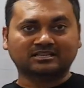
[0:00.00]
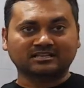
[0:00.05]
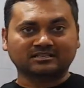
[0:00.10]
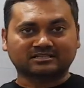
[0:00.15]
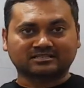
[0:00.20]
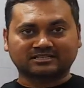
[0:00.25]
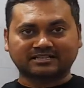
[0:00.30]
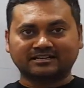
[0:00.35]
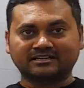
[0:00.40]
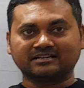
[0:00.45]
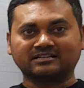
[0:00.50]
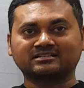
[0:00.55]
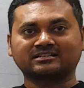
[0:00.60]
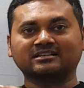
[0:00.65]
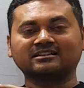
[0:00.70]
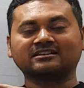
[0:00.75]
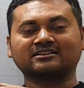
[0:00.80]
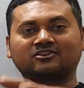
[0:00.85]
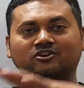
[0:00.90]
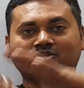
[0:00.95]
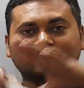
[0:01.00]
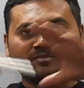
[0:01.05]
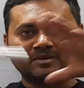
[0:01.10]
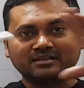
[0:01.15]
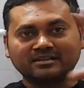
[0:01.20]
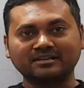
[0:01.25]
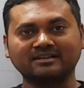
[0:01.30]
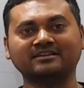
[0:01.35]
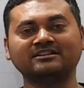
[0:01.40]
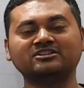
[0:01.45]
the central
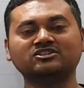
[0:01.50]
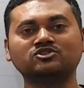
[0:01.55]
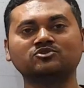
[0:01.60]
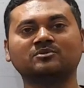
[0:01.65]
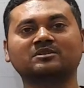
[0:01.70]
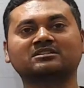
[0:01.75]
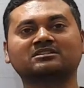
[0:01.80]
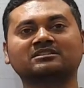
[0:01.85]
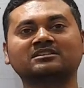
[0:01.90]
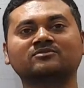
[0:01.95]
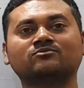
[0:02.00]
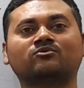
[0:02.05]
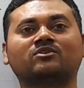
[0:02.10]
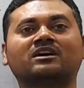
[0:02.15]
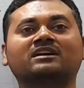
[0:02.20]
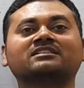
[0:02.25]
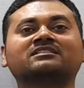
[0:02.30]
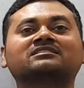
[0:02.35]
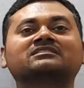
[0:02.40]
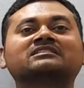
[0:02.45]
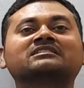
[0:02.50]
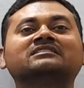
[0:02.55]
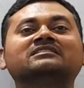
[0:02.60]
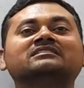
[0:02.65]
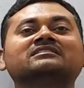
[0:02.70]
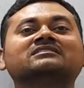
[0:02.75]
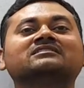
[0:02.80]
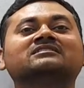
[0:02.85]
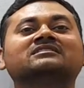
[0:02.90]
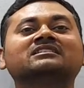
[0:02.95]
government in USA was
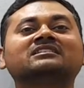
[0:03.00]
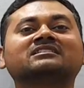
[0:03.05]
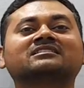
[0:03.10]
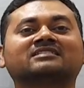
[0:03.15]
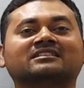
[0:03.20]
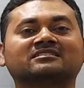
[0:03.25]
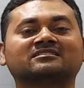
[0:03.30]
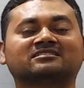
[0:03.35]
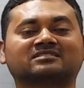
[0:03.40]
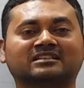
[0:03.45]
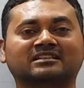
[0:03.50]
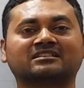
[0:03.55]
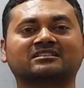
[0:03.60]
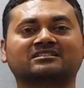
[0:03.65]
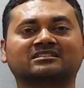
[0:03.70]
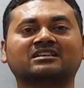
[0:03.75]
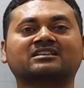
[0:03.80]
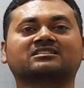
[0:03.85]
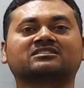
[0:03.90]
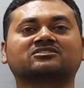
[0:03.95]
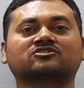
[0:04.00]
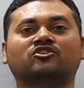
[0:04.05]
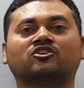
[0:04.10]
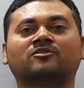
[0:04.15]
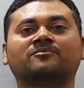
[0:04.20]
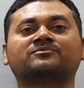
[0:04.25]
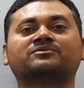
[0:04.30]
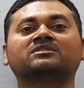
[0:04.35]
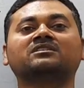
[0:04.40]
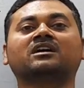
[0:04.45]
the consensus
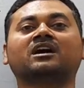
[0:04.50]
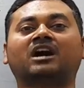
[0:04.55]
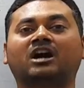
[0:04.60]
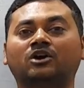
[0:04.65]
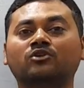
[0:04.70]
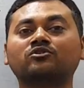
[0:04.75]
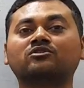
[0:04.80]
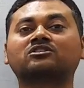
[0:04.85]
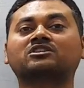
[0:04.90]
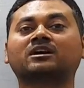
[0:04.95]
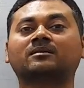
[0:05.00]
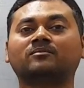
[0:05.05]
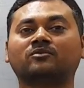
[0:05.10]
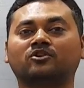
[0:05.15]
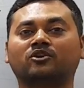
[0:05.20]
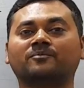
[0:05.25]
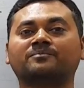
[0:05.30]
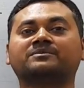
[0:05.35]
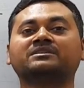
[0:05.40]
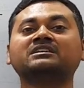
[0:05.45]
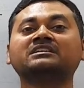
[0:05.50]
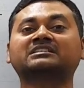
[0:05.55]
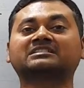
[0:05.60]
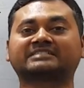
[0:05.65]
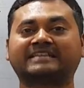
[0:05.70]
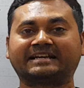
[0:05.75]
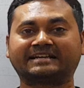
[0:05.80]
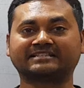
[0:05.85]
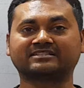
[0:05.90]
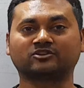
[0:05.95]
of the outcome of the
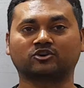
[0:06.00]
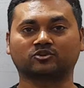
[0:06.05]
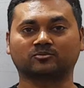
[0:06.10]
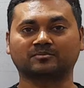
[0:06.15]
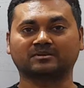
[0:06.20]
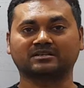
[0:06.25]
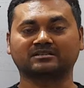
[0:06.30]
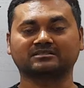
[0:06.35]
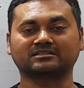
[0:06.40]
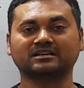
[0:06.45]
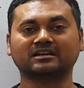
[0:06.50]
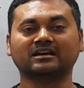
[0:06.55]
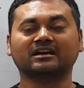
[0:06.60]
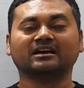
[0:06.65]
state governments.